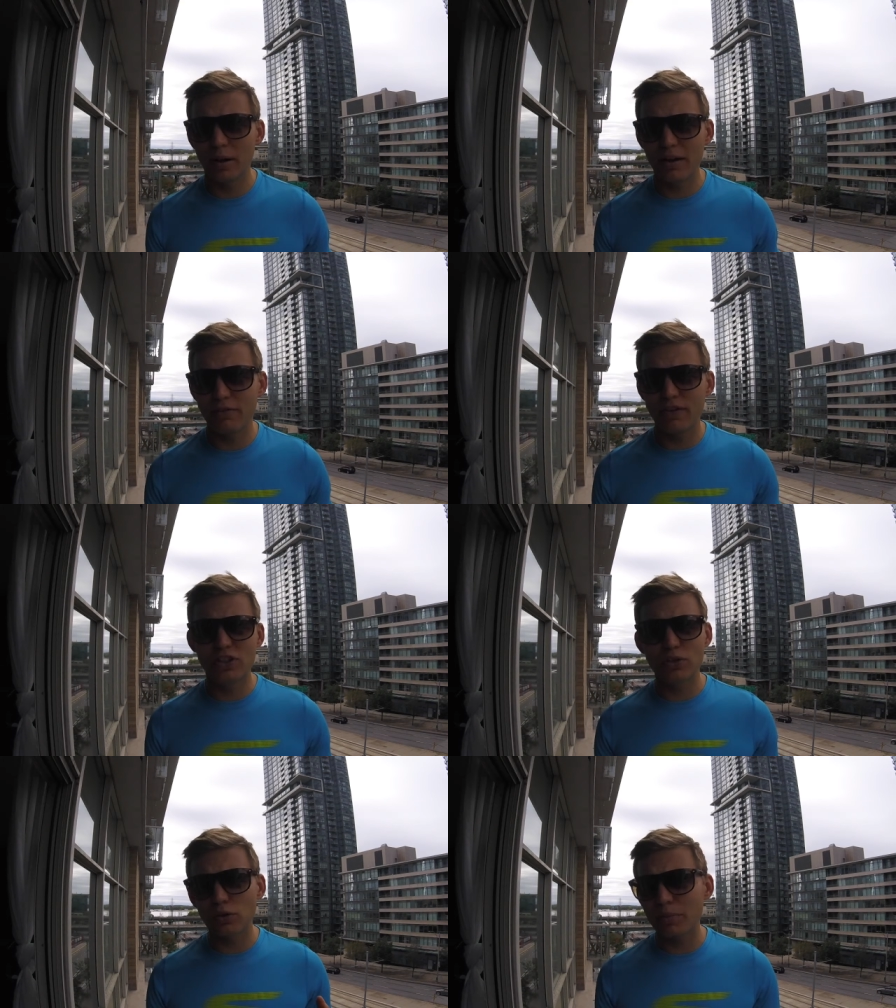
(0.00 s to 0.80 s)
my
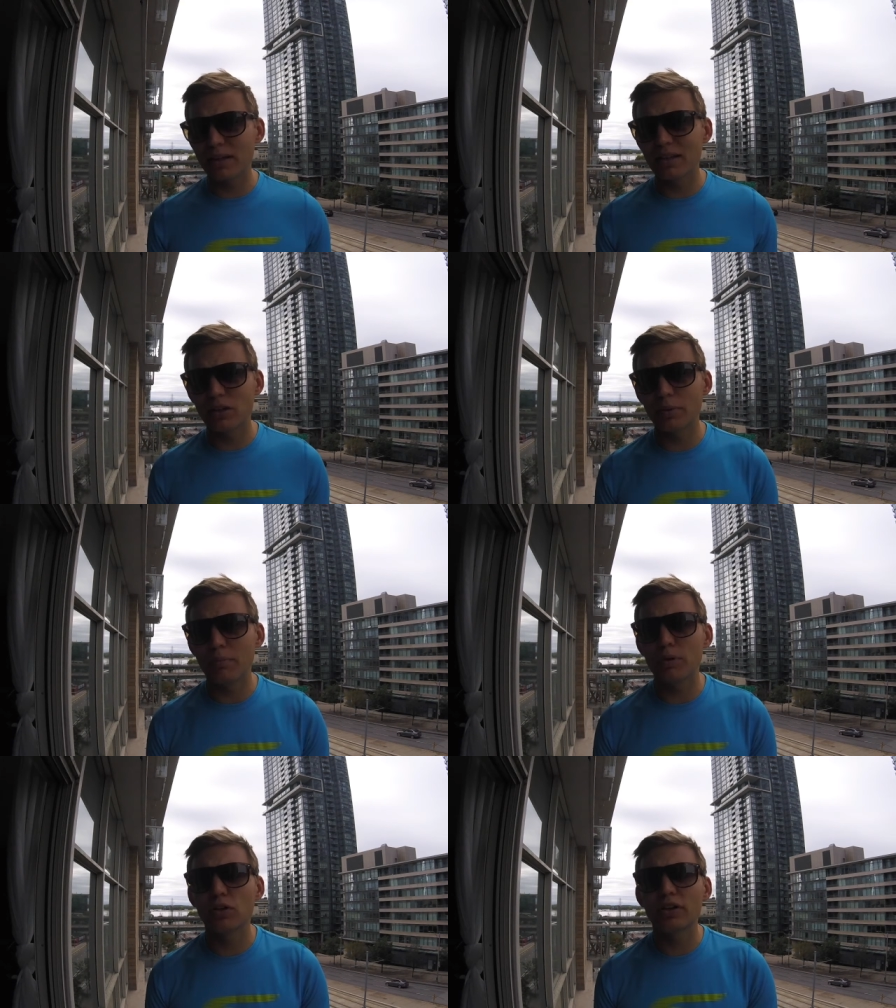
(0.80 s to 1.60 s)
vision would be a little
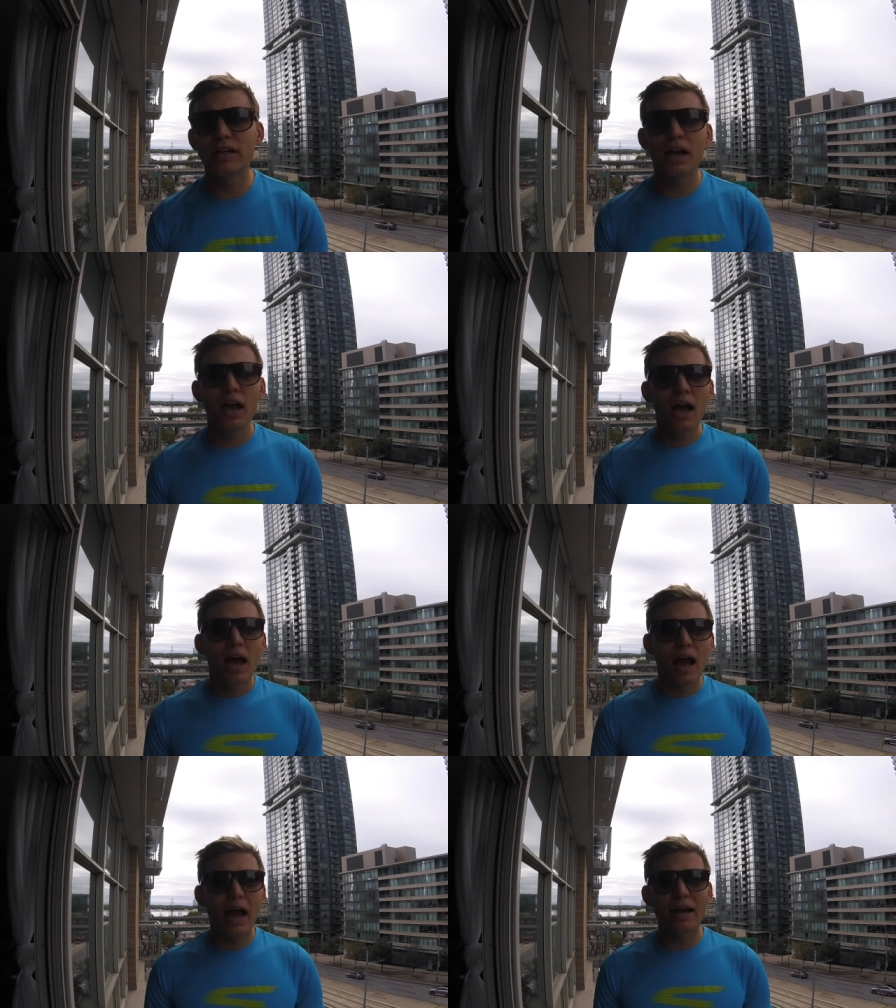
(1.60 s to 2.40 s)
bit blurry.
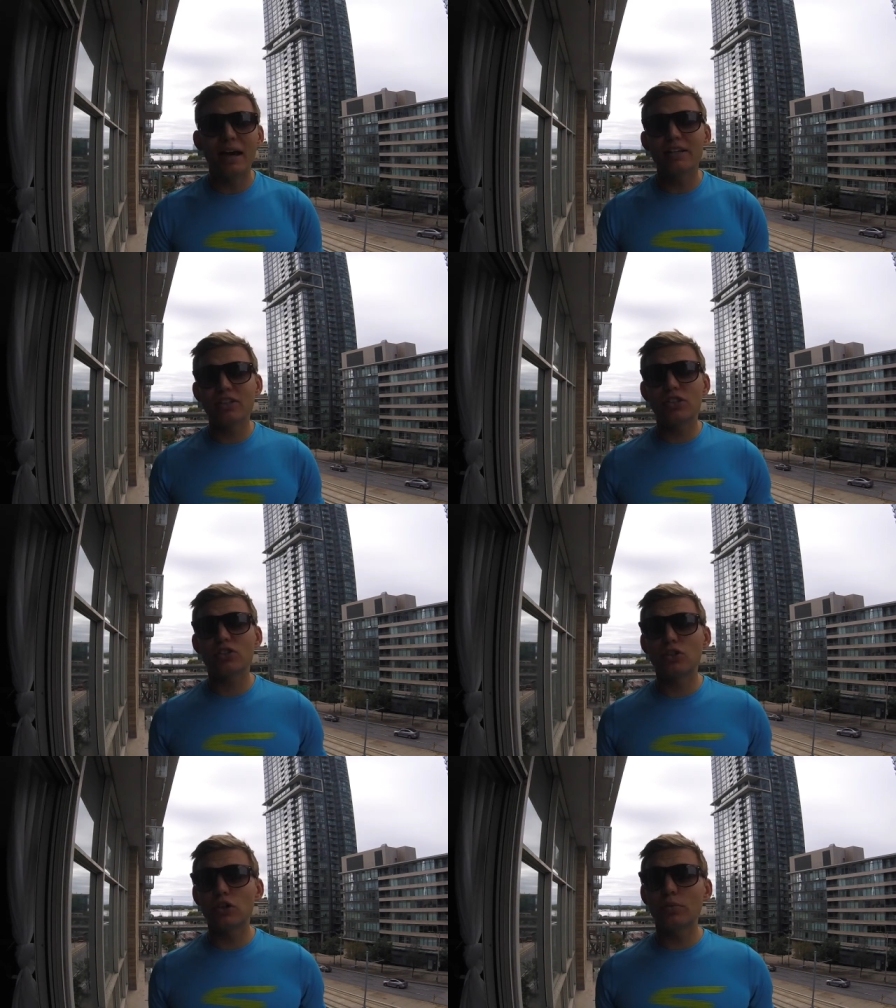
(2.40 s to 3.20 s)
And I just
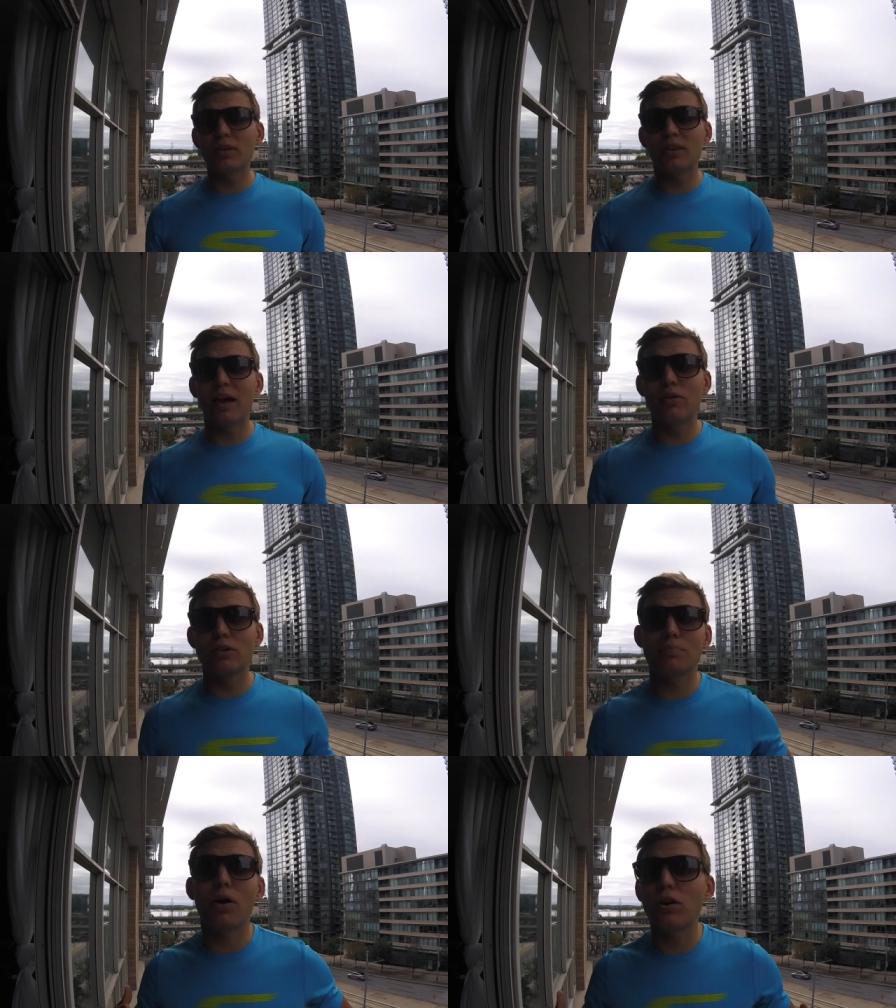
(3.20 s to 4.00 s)
assumed that
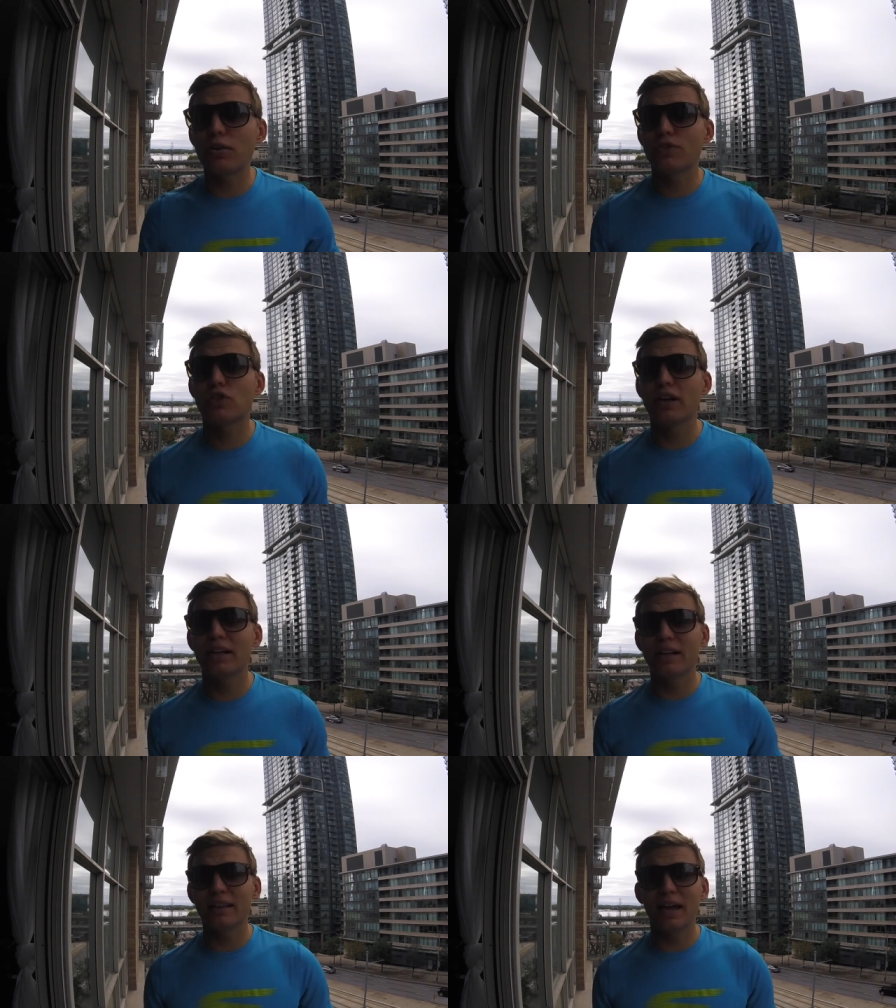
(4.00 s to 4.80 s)
was part of
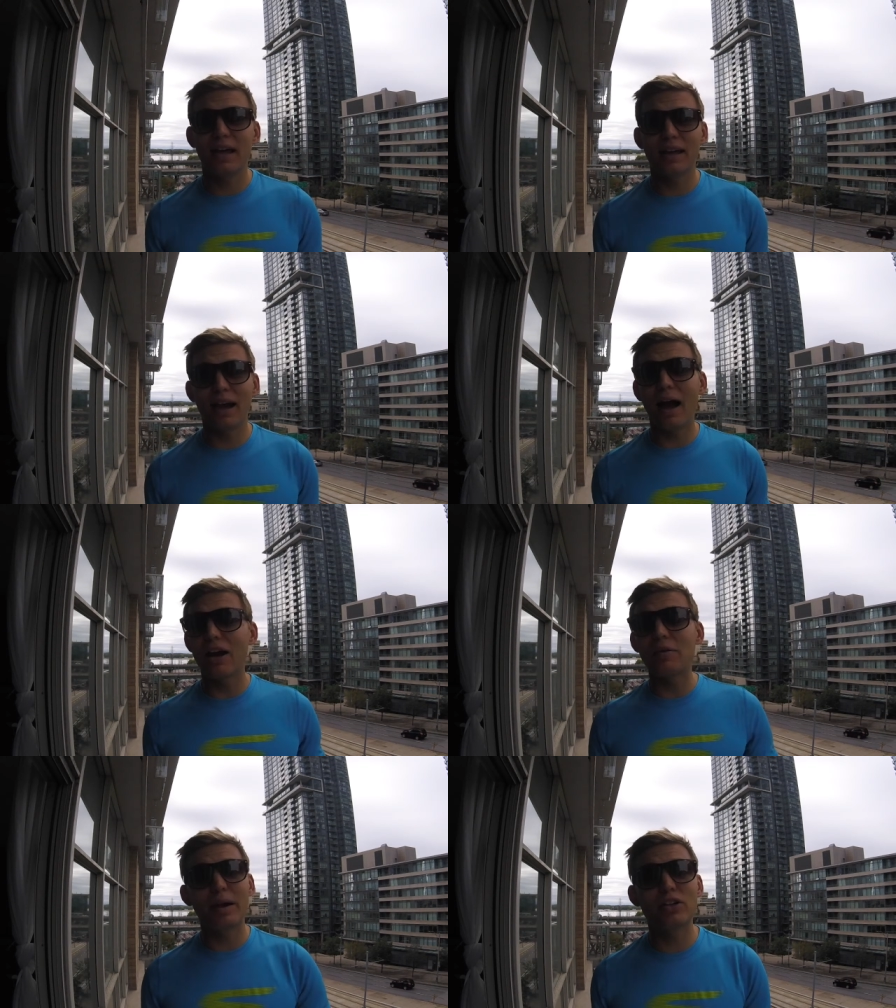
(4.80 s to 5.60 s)
training, that
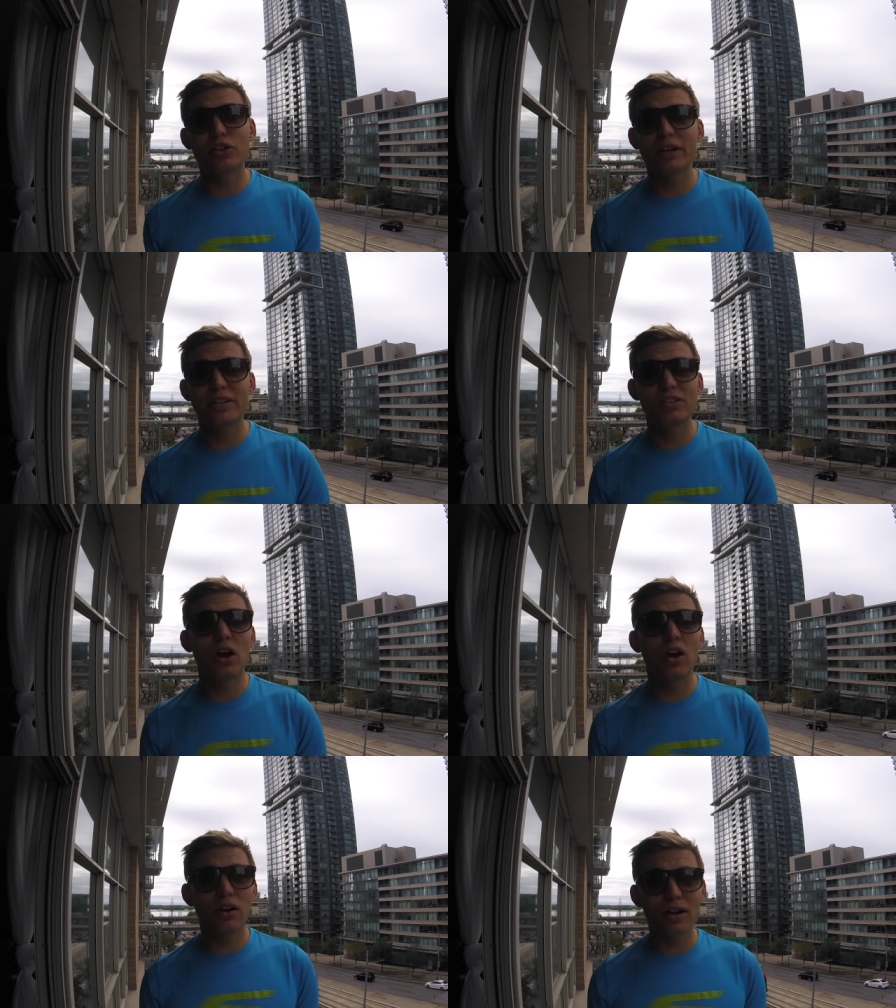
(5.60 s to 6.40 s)
Ironman training's
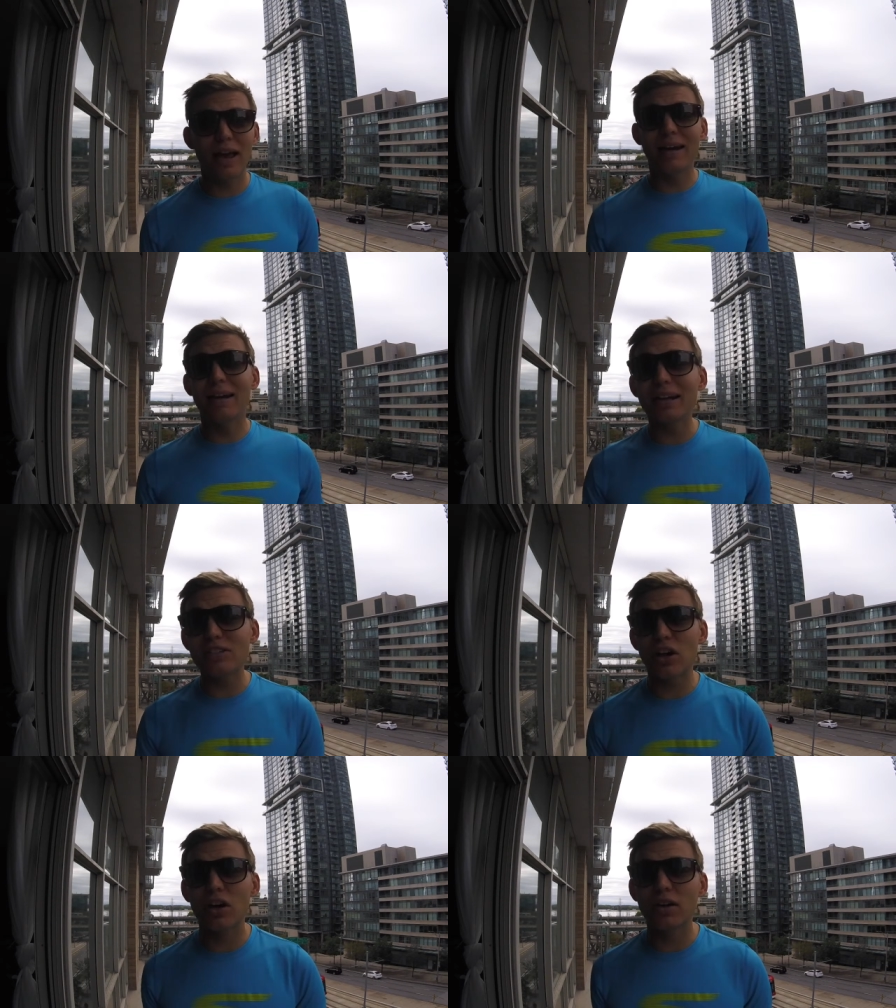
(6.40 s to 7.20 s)
hard, and it is
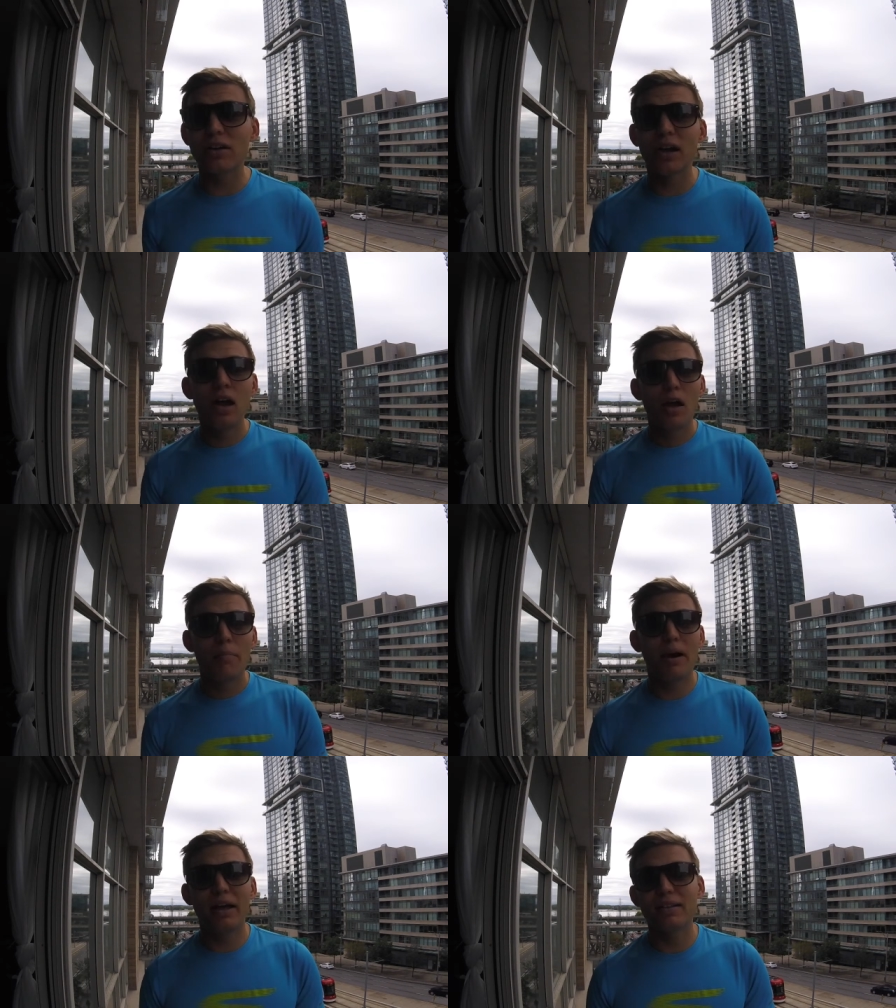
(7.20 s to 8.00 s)
hard,
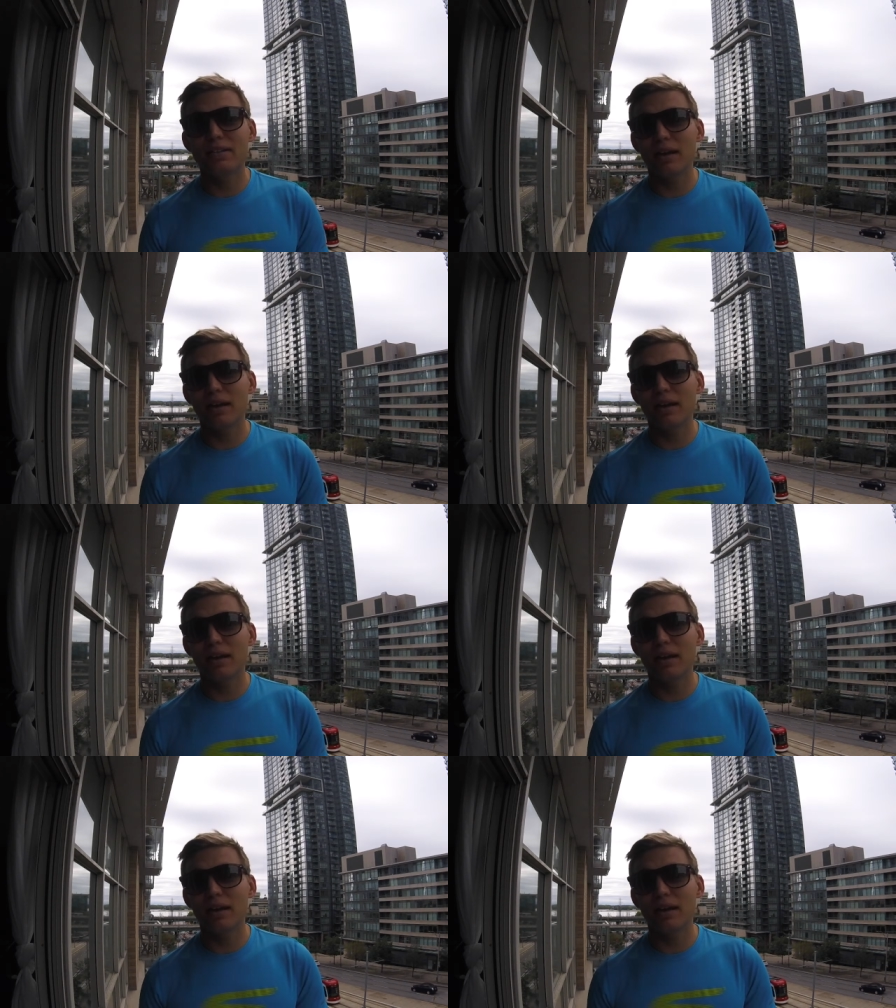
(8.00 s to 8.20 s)
but